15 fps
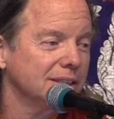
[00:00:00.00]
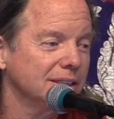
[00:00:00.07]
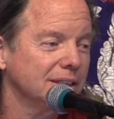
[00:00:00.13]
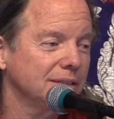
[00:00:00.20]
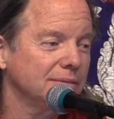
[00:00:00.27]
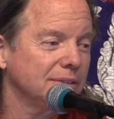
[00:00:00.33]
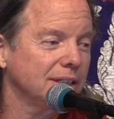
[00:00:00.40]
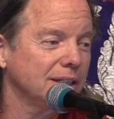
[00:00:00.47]

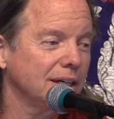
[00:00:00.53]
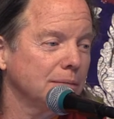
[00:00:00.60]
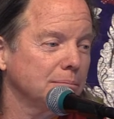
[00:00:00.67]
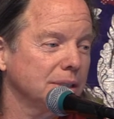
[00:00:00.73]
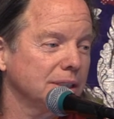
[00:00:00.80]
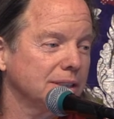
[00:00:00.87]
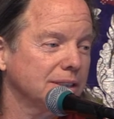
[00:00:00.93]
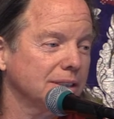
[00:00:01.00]
of the
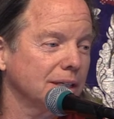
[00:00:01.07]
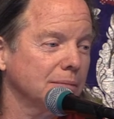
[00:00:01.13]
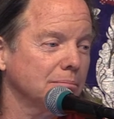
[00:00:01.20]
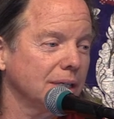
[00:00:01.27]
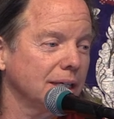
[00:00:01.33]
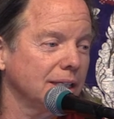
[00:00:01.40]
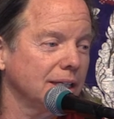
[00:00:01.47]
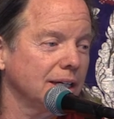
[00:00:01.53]

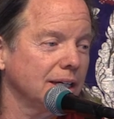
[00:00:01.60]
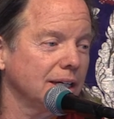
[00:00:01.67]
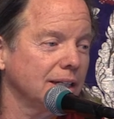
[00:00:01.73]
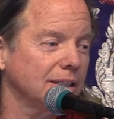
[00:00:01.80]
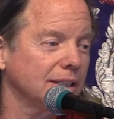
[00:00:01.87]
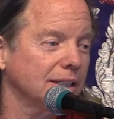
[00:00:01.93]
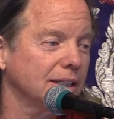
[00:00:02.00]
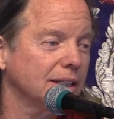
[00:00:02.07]
Abhisamaya
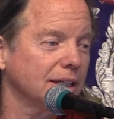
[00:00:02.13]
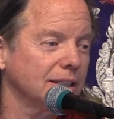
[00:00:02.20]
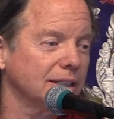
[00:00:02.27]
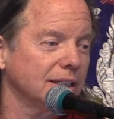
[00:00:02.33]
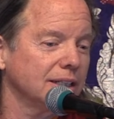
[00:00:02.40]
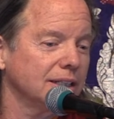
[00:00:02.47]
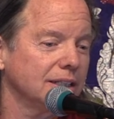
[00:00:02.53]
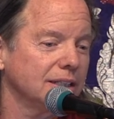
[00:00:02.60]

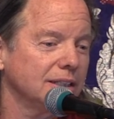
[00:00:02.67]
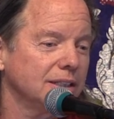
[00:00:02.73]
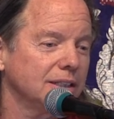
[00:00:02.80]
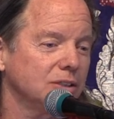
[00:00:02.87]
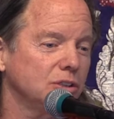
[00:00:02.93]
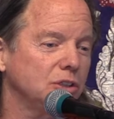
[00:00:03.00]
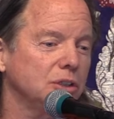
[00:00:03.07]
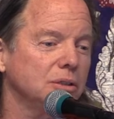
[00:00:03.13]
Alankara,
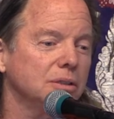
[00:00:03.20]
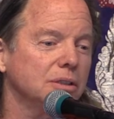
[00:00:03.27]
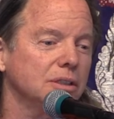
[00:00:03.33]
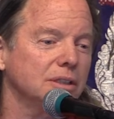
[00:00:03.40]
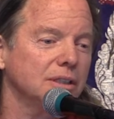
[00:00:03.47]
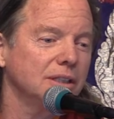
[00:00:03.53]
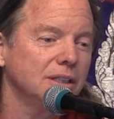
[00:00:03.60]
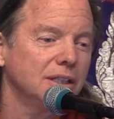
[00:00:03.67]
the
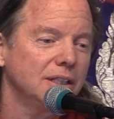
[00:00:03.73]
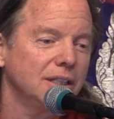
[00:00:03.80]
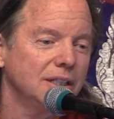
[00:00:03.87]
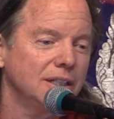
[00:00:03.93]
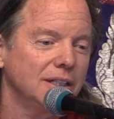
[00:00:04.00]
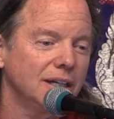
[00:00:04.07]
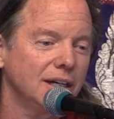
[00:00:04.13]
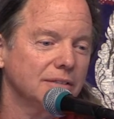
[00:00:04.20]
jewel
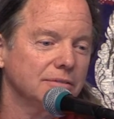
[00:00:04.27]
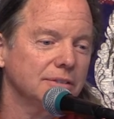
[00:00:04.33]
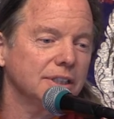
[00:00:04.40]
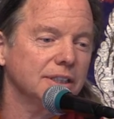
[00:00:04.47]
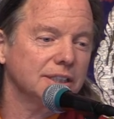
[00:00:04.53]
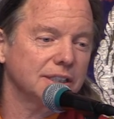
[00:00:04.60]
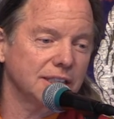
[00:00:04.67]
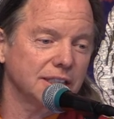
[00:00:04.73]
of
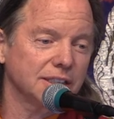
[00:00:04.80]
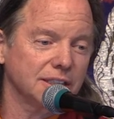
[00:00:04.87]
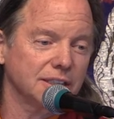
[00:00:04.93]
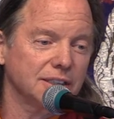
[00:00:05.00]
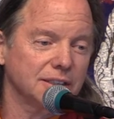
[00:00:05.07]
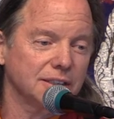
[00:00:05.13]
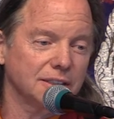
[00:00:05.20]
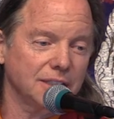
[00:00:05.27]

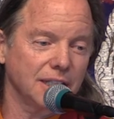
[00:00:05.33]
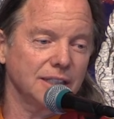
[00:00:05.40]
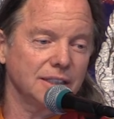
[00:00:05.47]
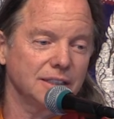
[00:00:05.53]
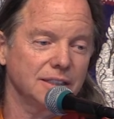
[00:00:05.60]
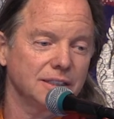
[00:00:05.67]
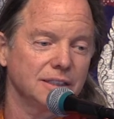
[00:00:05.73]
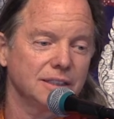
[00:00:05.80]
realizations, okay?
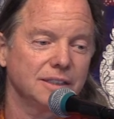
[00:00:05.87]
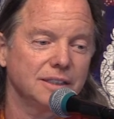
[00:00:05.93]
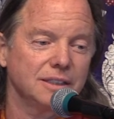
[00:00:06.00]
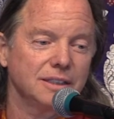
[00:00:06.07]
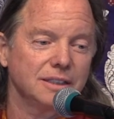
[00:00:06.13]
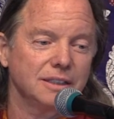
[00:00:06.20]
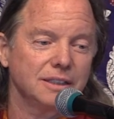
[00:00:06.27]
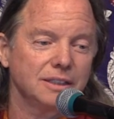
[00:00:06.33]

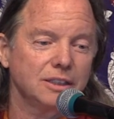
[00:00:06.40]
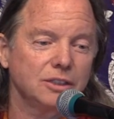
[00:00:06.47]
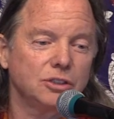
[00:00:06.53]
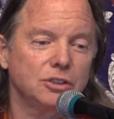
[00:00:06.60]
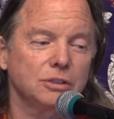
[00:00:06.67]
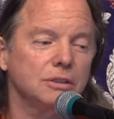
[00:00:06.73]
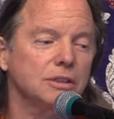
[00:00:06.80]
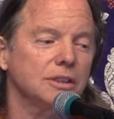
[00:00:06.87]
The
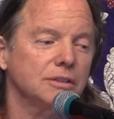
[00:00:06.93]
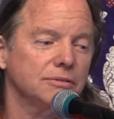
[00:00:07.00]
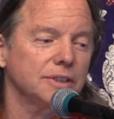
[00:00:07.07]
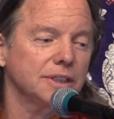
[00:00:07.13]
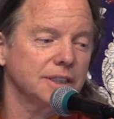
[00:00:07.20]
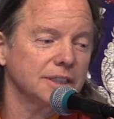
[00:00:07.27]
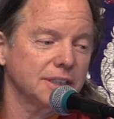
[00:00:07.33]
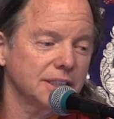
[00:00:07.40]
jewel of
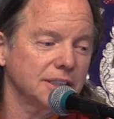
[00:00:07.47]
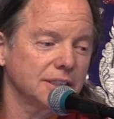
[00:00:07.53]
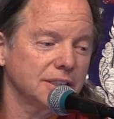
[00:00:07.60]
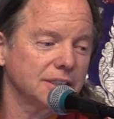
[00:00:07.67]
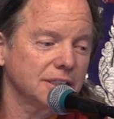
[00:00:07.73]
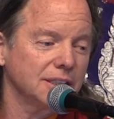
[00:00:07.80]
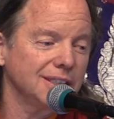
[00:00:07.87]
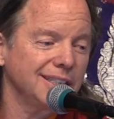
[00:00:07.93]

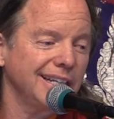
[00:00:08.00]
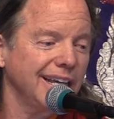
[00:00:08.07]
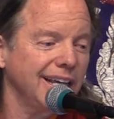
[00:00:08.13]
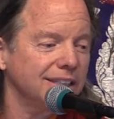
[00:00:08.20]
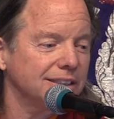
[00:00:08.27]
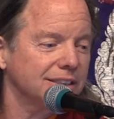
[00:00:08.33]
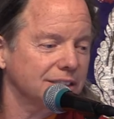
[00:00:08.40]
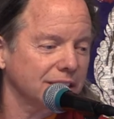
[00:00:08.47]
realizations. In the
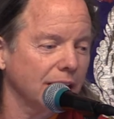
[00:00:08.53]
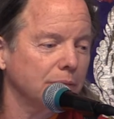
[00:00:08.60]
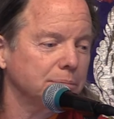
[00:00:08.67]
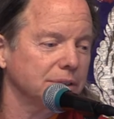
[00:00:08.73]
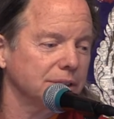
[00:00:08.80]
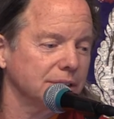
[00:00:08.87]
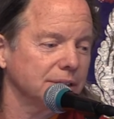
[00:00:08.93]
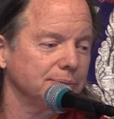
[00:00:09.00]
eighth
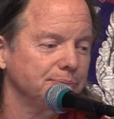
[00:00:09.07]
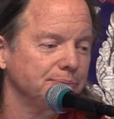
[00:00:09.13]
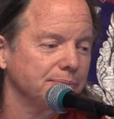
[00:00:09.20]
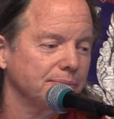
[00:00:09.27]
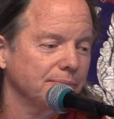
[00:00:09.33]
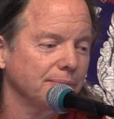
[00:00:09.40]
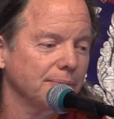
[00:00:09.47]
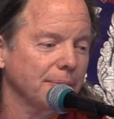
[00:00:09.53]
chapter,
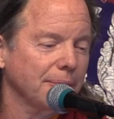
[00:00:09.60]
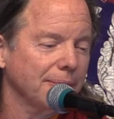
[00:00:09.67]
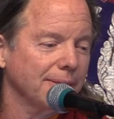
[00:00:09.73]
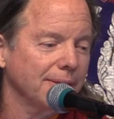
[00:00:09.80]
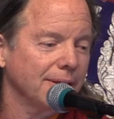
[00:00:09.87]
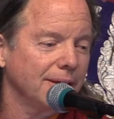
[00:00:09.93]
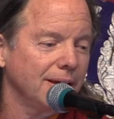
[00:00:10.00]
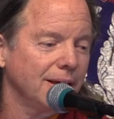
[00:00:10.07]

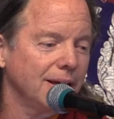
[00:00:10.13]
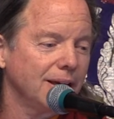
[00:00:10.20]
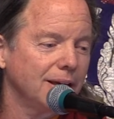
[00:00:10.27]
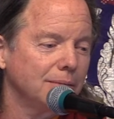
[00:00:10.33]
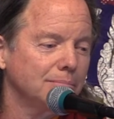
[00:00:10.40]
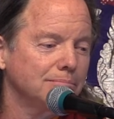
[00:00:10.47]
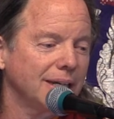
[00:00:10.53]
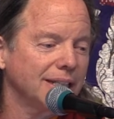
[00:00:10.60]

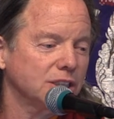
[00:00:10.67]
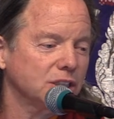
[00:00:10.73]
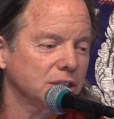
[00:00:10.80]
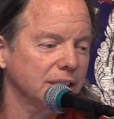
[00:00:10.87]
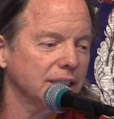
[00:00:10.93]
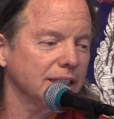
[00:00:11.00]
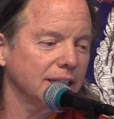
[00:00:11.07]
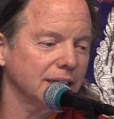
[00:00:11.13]
uh,
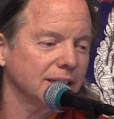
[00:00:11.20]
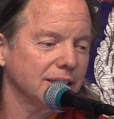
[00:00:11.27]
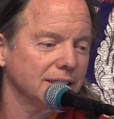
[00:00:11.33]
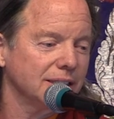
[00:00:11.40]
Maitreya,